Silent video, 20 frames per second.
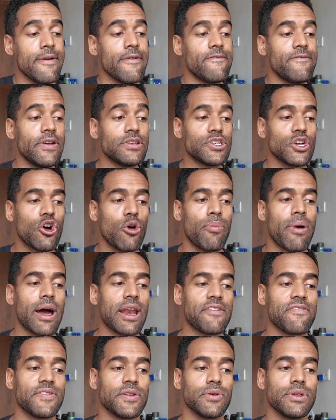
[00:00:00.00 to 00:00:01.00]
Physical
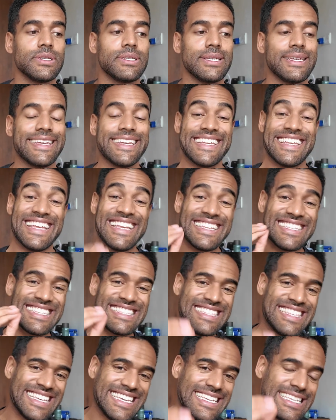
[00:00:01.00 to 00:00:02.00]
body fluency
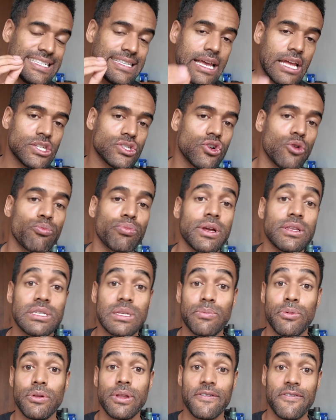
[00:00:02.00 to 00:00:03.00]
is the central
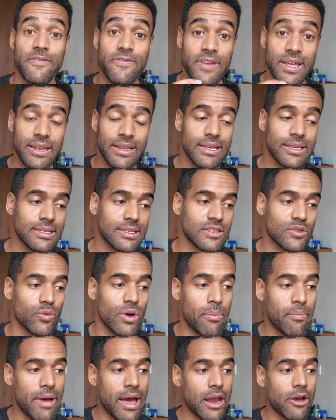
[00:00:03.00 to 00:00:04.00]
principle of fitness, is
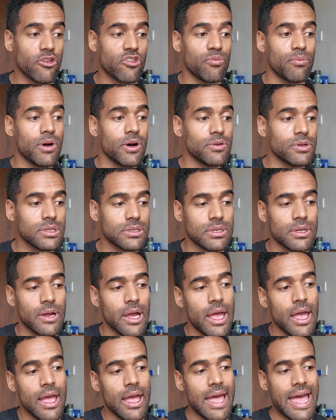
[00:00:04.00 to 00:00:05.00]
what matters most.
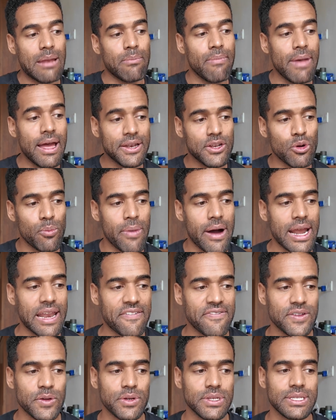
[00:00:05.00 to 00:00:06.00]
And Mental Body
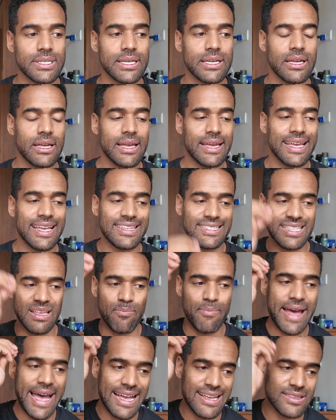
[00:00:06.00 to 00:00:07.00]
Fluency is the
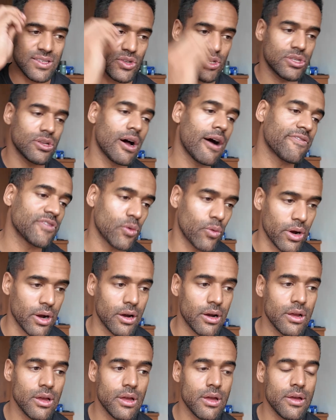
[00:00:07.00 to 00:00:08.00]
master
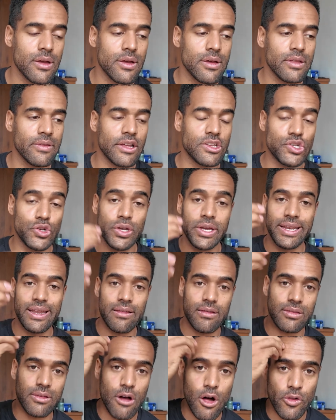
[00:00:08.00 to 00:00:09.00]
software that you can
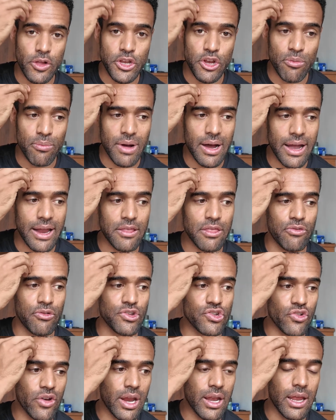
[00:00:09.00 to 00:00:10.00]
install in your mind through
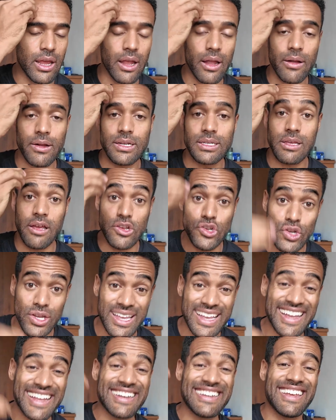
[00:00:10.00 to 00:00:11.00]
training so that you
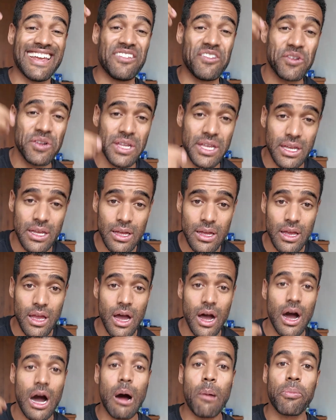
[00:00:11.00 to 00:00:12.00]
can continually
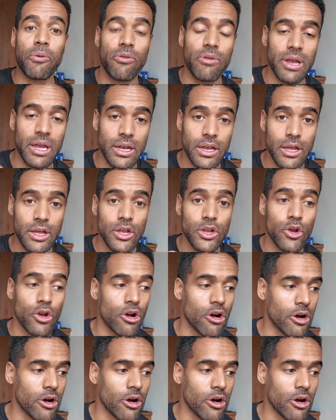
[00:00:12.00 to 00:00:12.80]
upgrade your